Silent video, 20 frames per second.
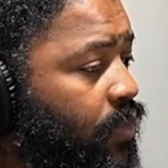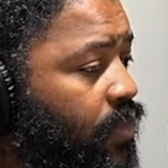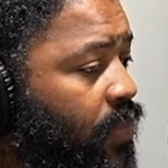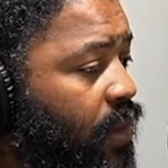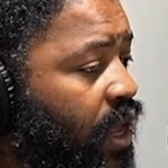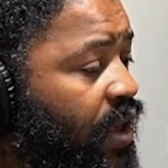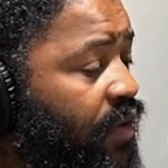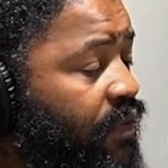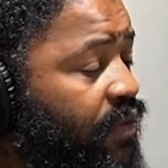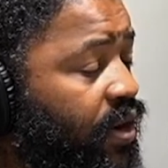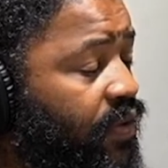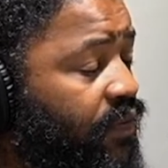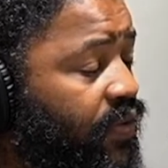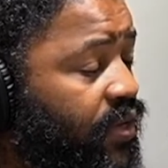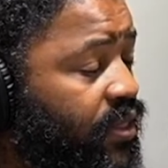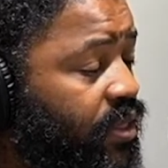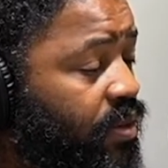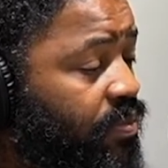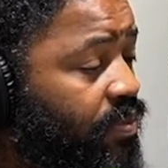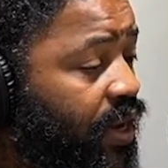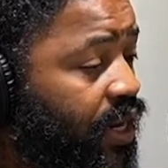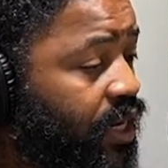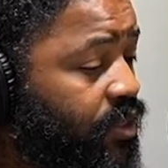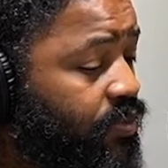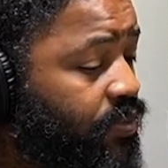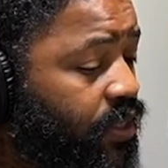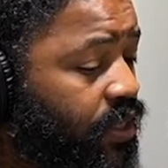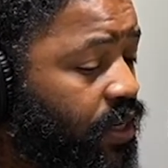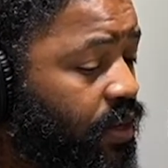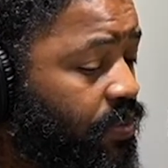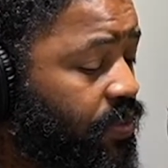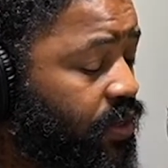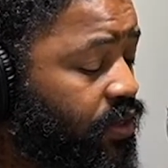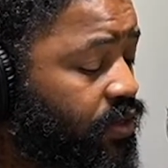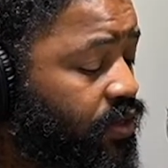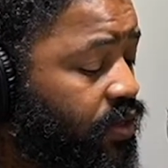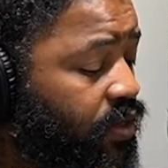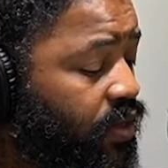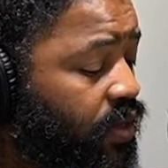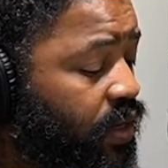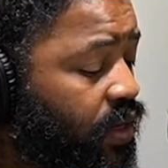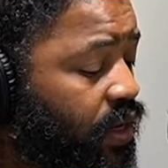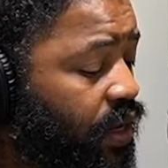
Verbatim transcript: Even if it's a management company that you're going to,